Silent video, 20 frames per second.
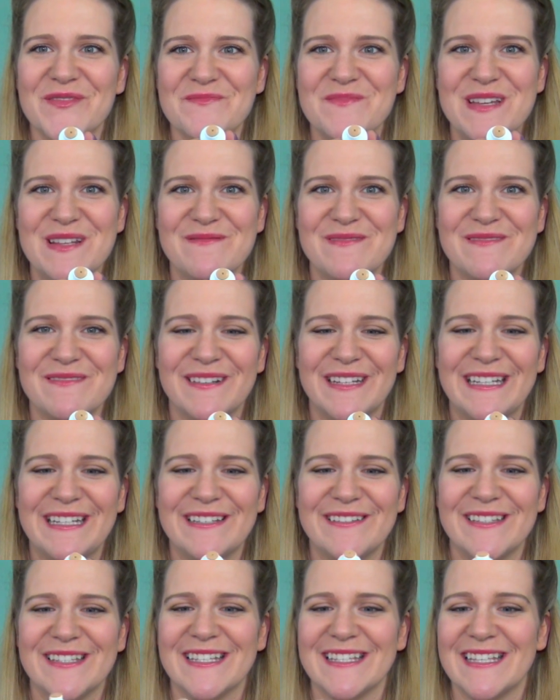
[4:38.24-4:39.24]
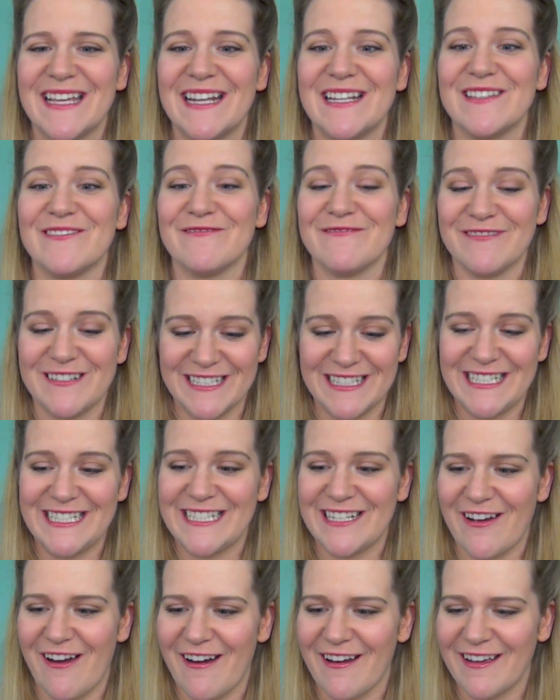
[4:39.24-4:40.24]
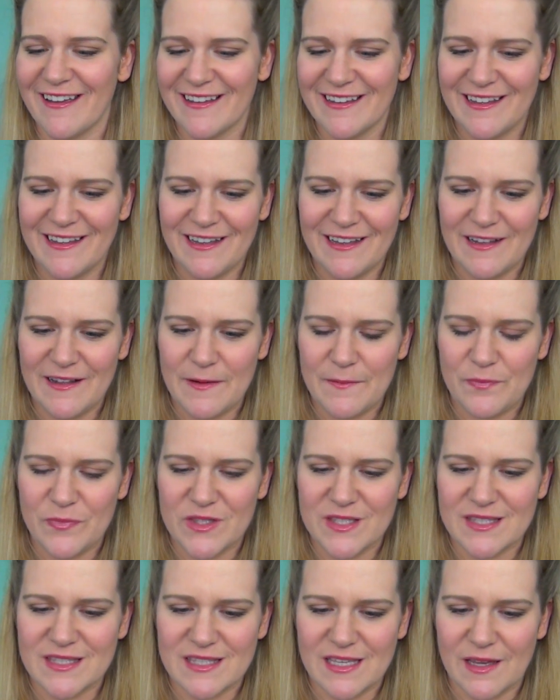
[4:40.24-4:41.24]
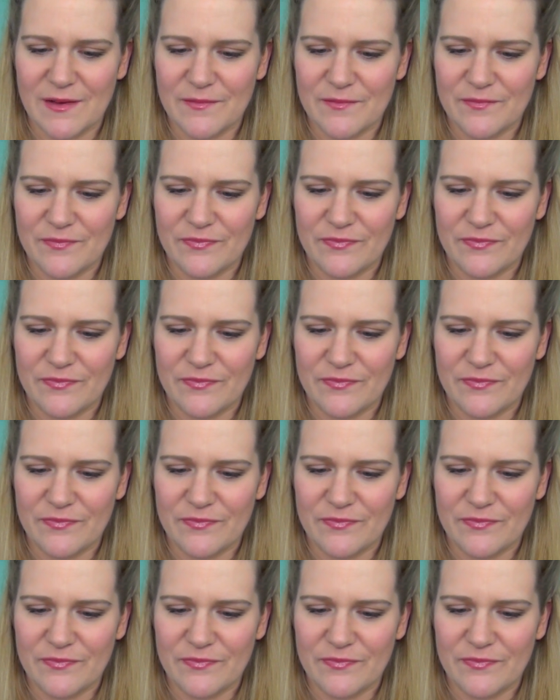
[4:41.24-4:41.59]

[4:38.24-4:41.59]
for me to be able to use this. That is really dark. Let's see.